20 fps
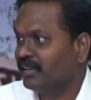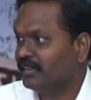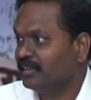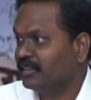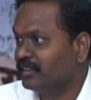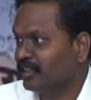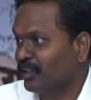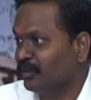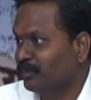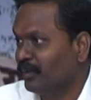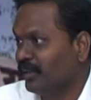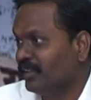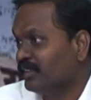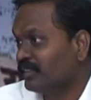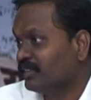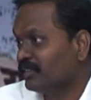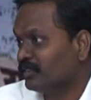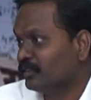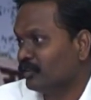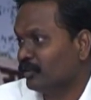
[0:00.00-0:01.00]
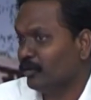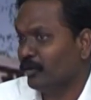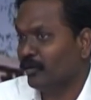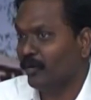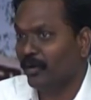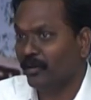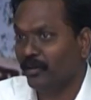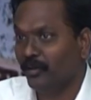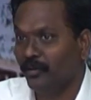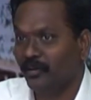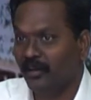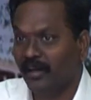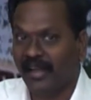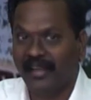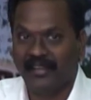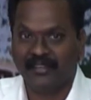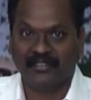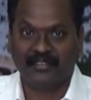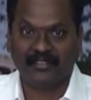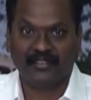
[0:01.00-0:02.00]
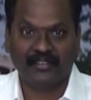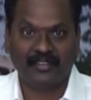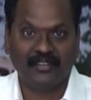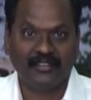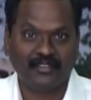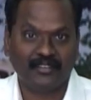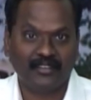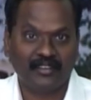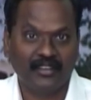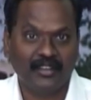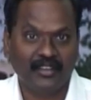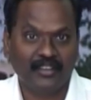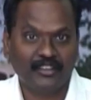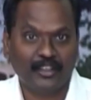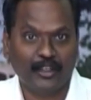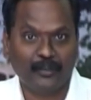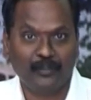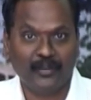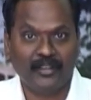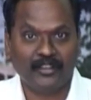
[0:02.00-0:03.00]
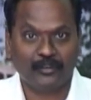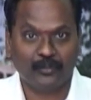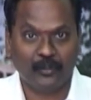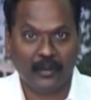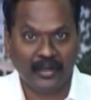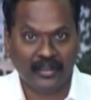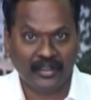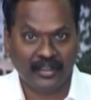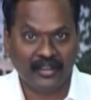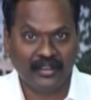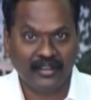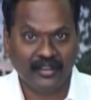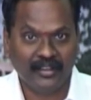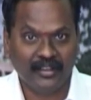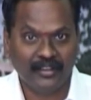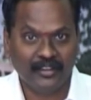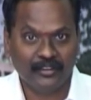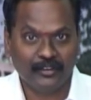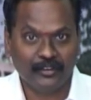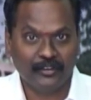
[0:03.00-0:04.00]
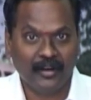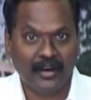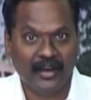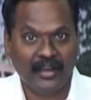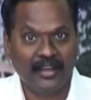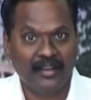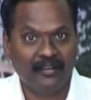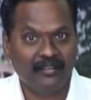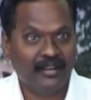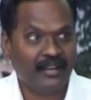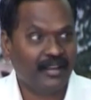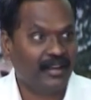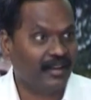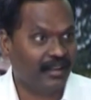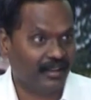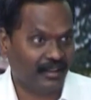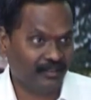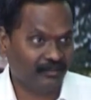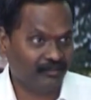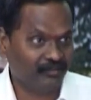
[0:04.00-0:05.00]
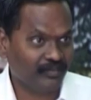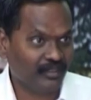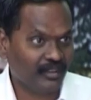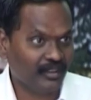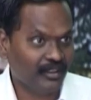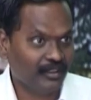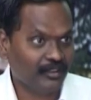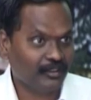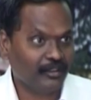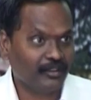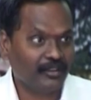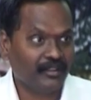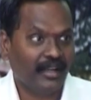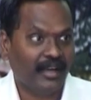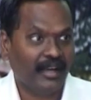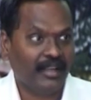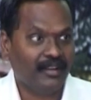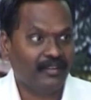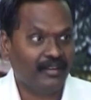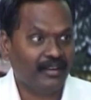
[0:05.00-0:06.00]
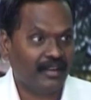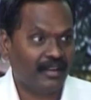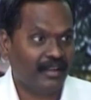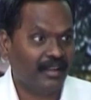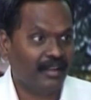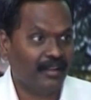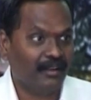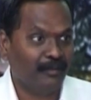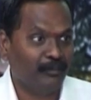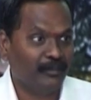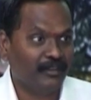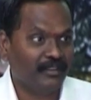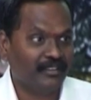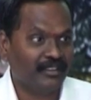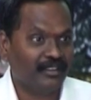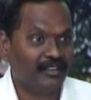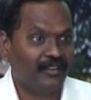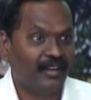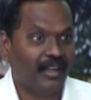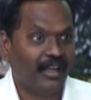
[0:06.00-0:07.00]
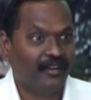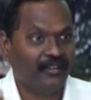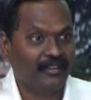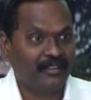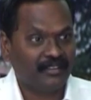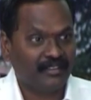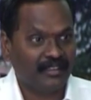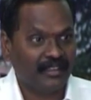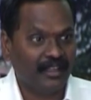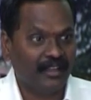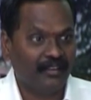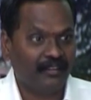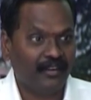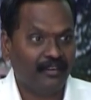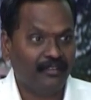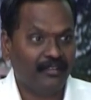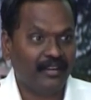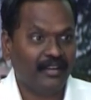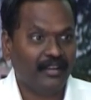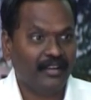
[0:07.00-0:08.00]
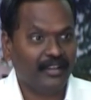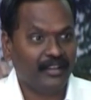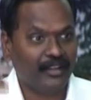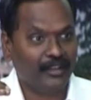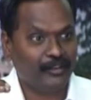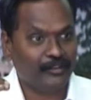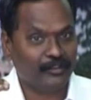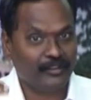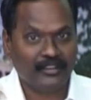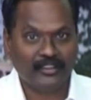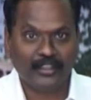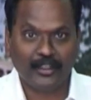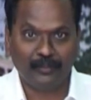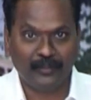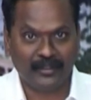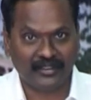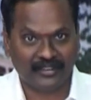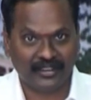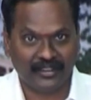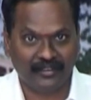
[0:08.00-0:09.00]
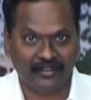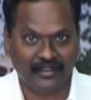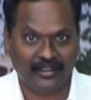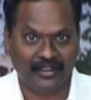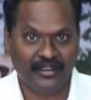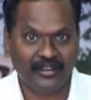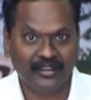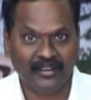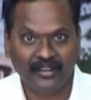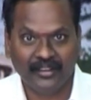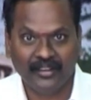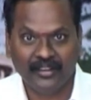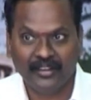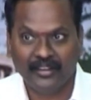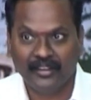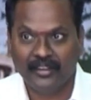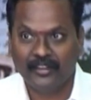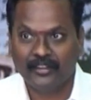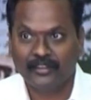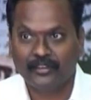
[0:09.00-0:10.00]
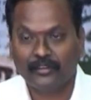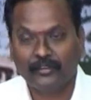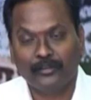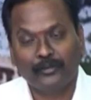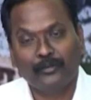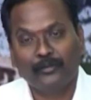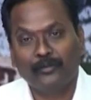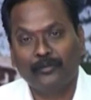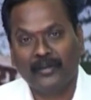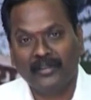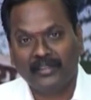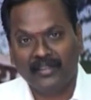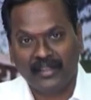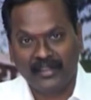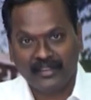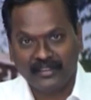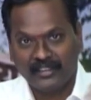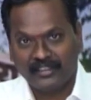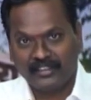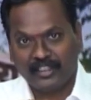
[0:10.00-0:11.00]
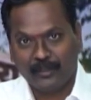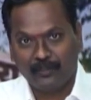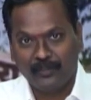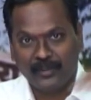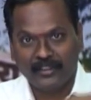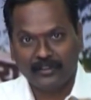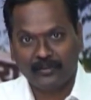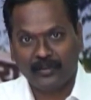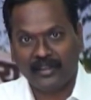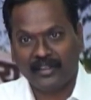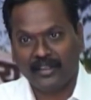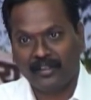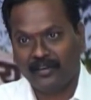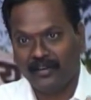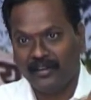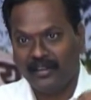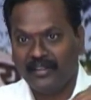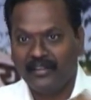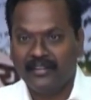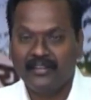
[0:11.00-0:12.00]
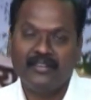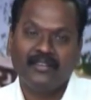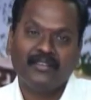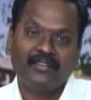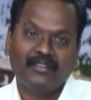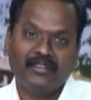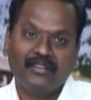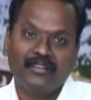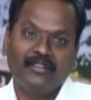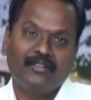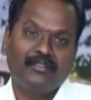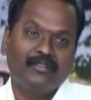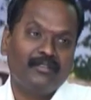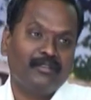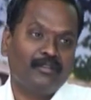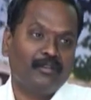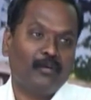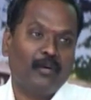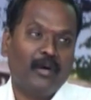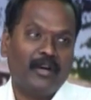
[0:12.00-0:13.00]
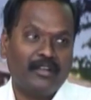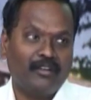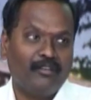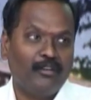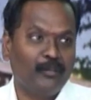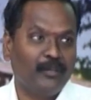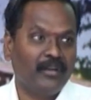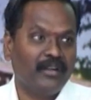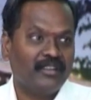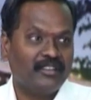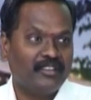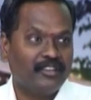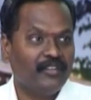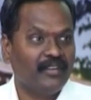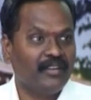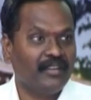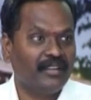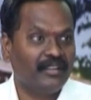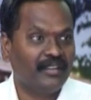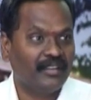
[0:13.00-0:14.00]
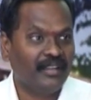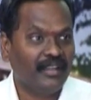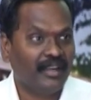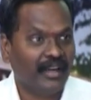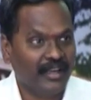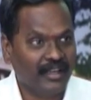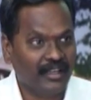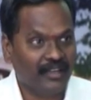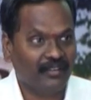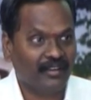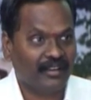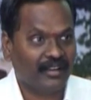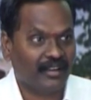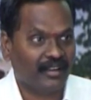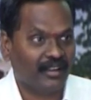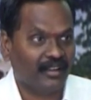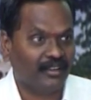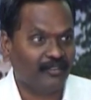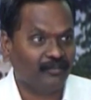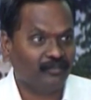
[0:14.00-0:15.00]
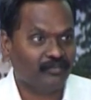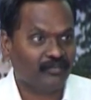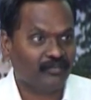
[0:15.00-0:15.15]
as the surplus. So, we want to utilize this surplus water through high level canal so the high level canal means it will have the sill level very nearer to the surplus level. So when there is a surplus water only, it, the water will be receiving in the high level canal.